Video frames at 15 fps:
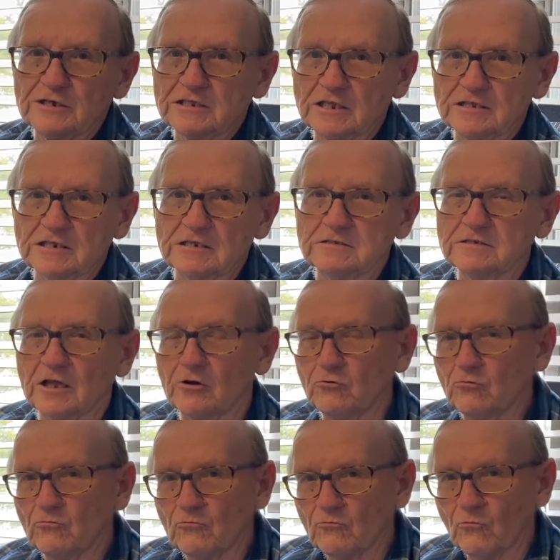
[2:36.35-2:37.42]
they didn't know
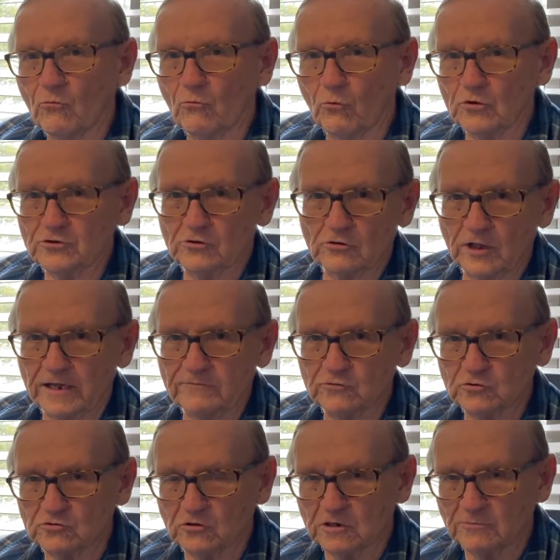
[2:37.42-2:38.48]
what their life
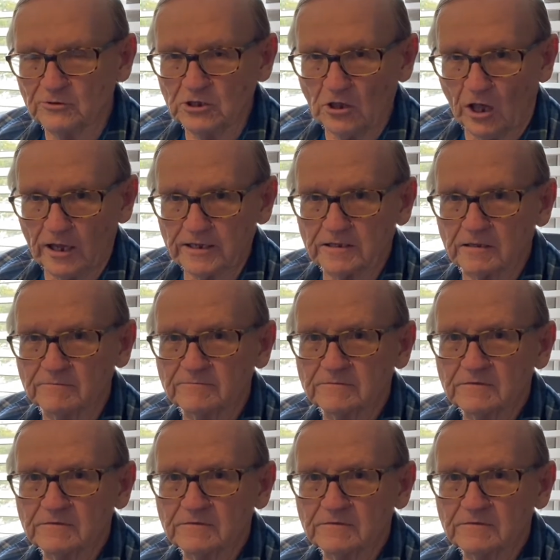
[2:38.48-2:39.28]
was going to be like.